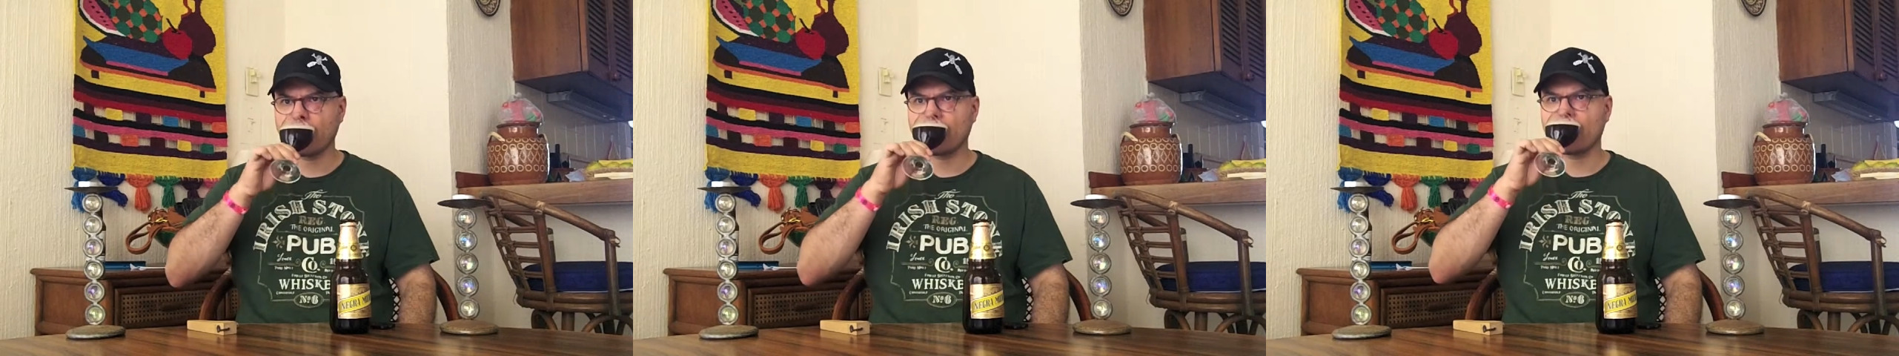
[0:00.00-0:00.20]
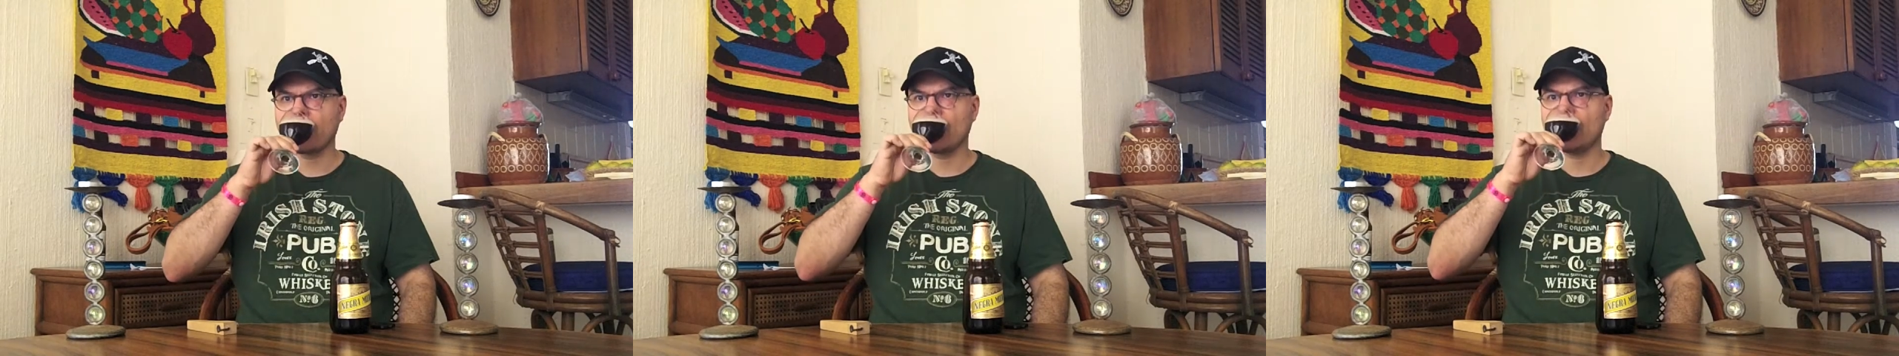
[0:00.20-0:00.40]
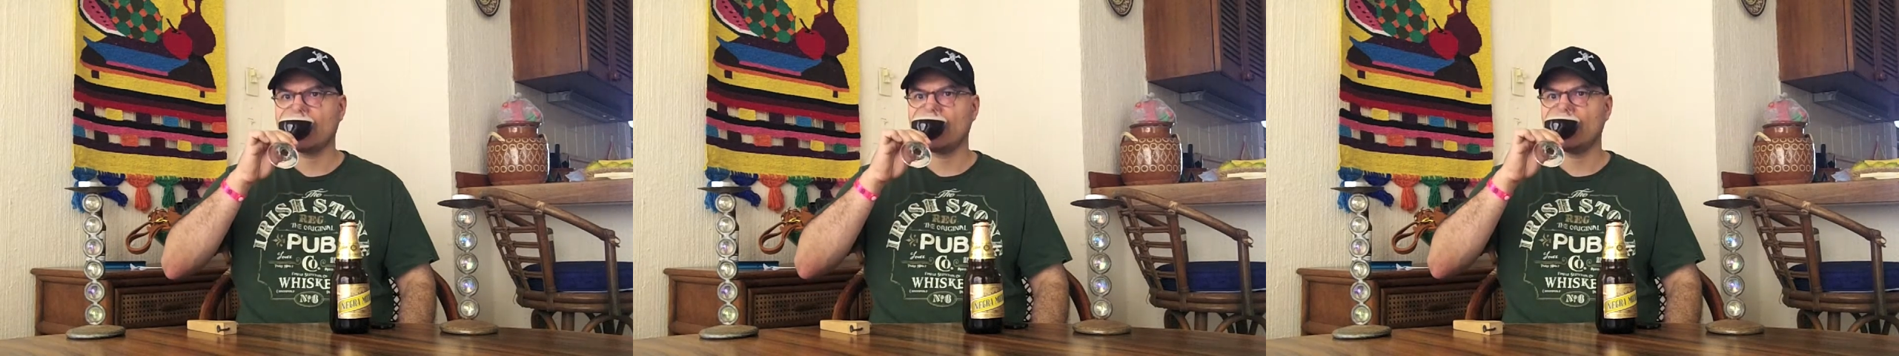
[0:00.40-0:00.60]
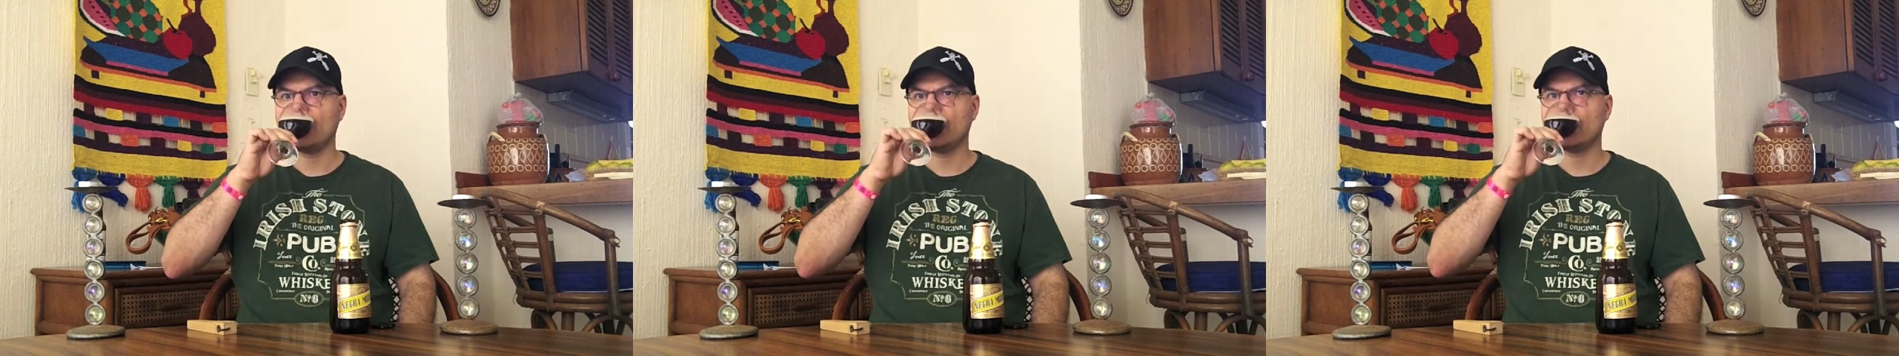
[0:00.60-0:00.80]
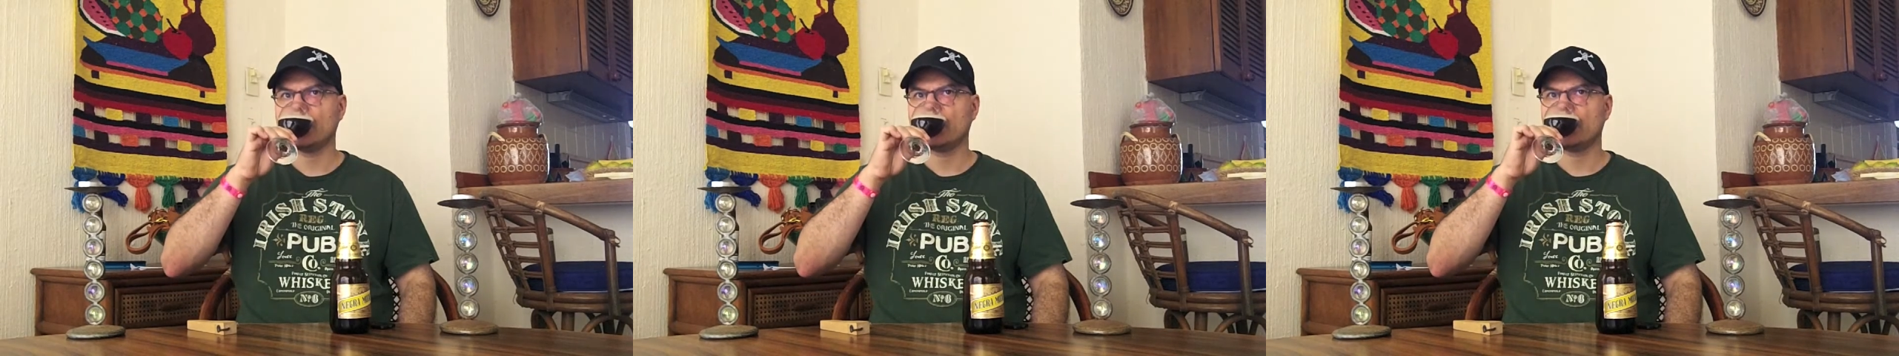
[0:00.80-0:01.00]

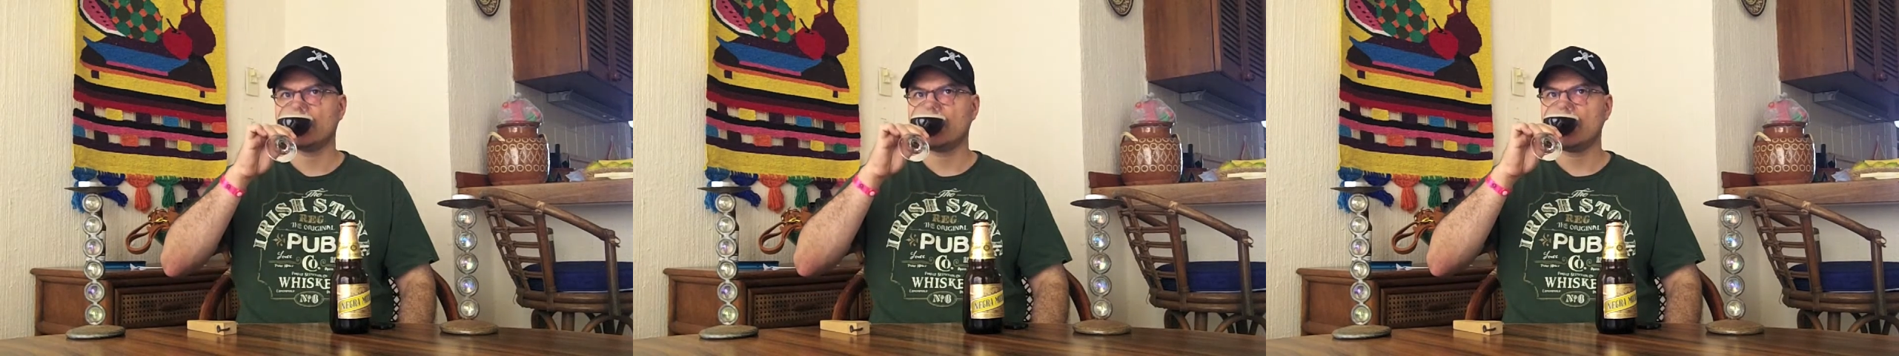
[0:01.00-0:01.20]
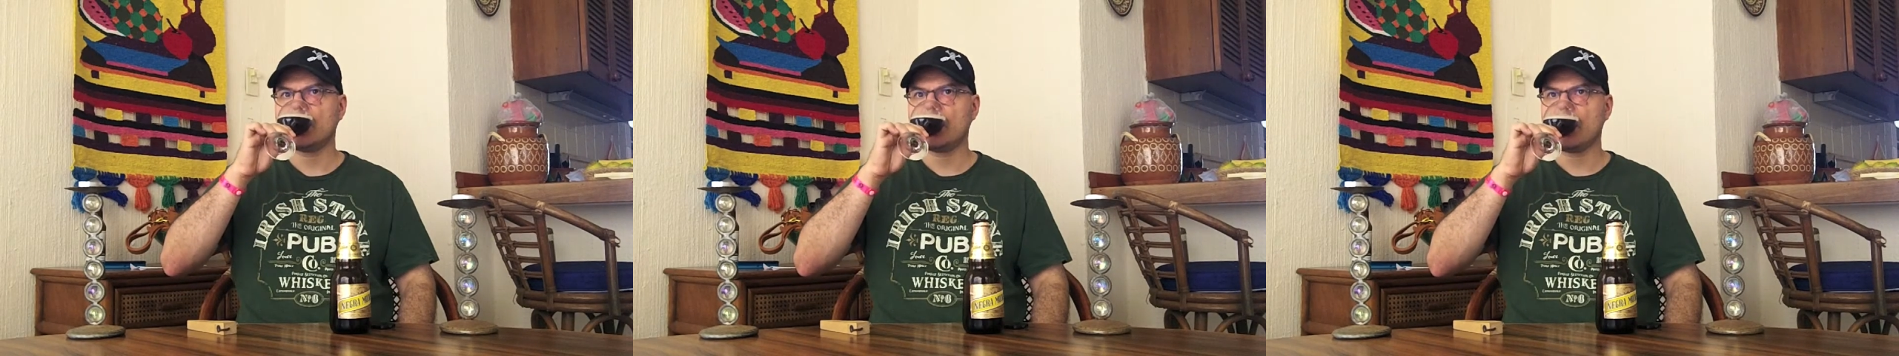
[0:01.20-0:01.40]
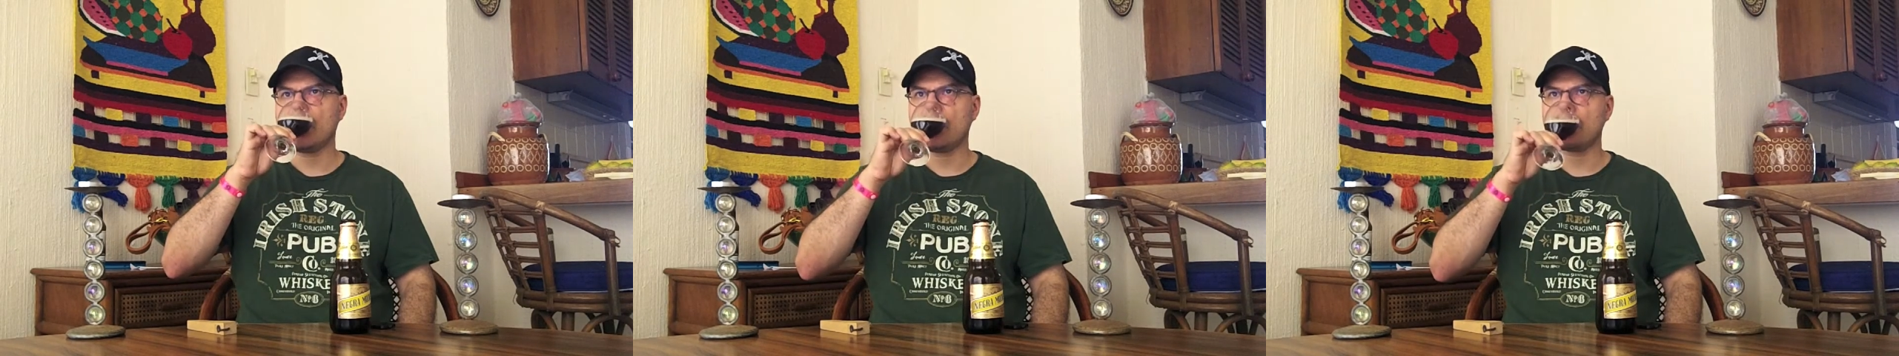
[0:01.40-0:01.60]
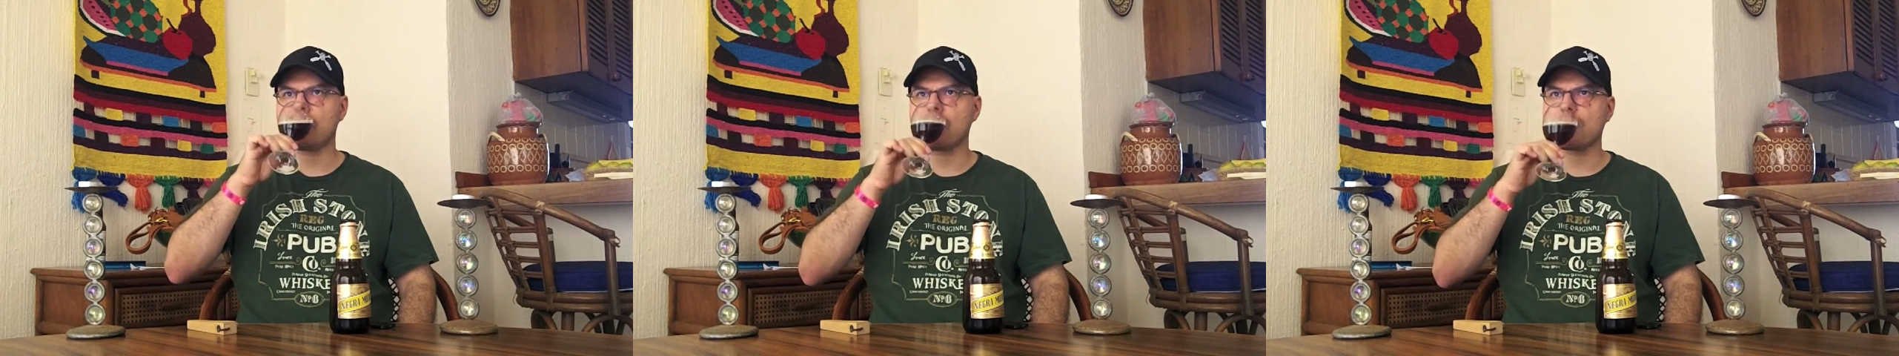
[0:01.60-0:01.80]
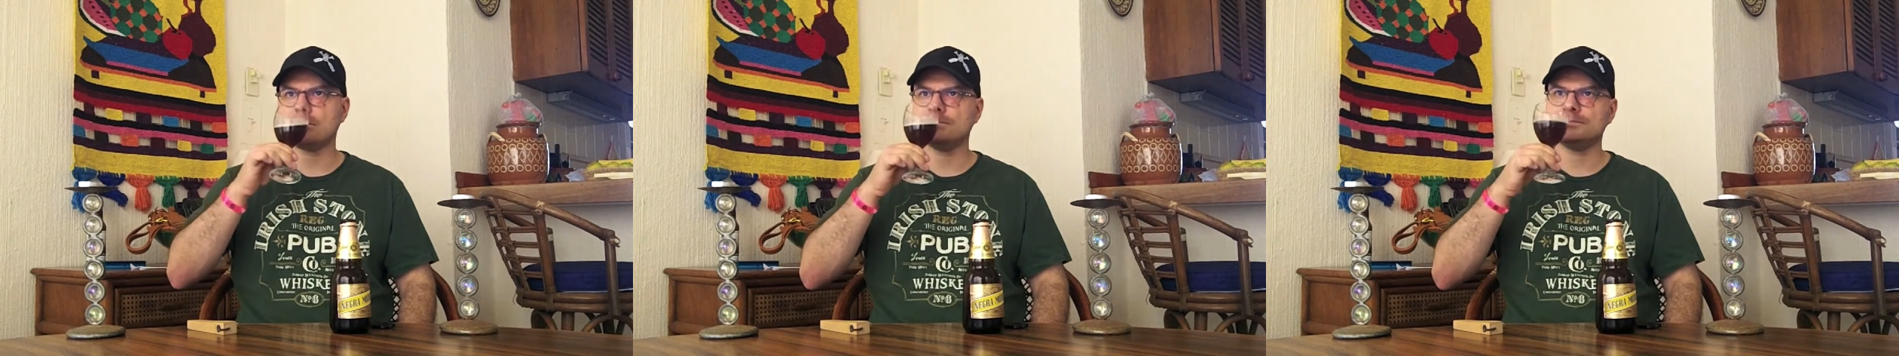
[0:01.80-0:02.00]

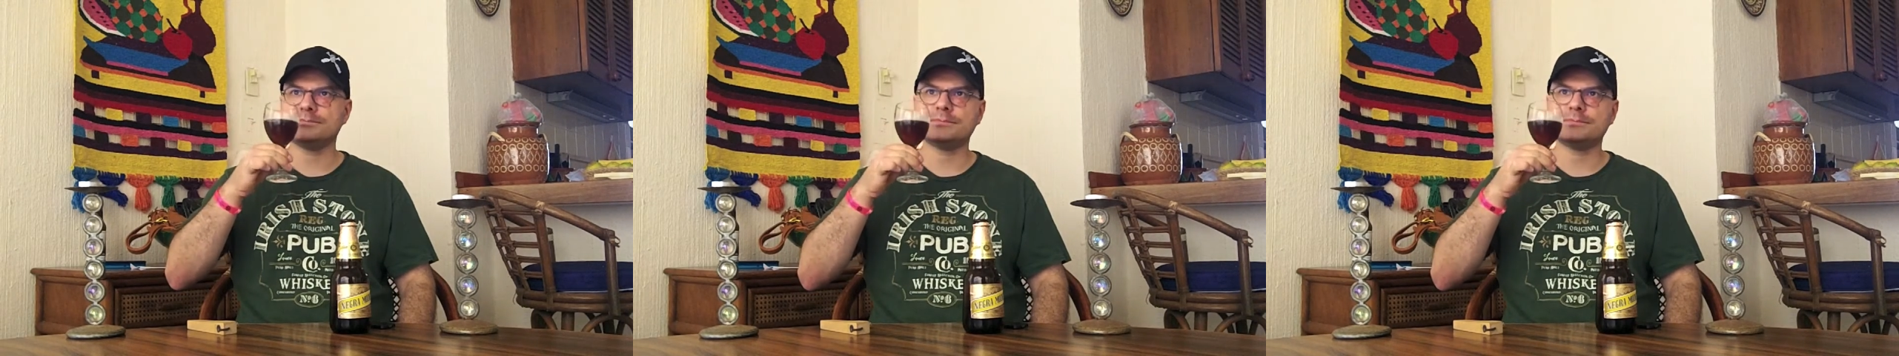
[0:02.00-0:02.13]
No one is speaking in this clip.